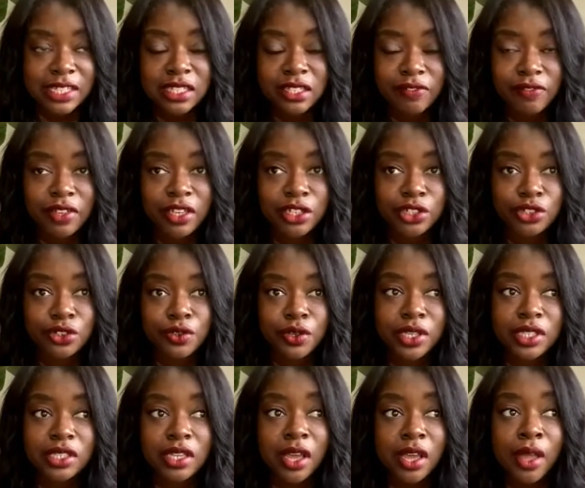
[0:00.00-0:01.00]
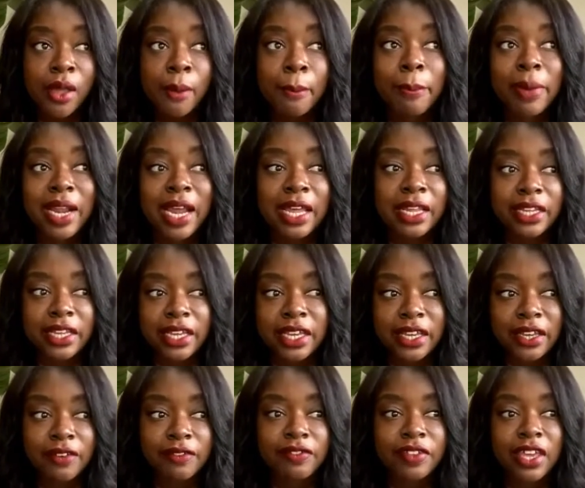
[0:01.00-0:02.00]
of injuries, but I lived,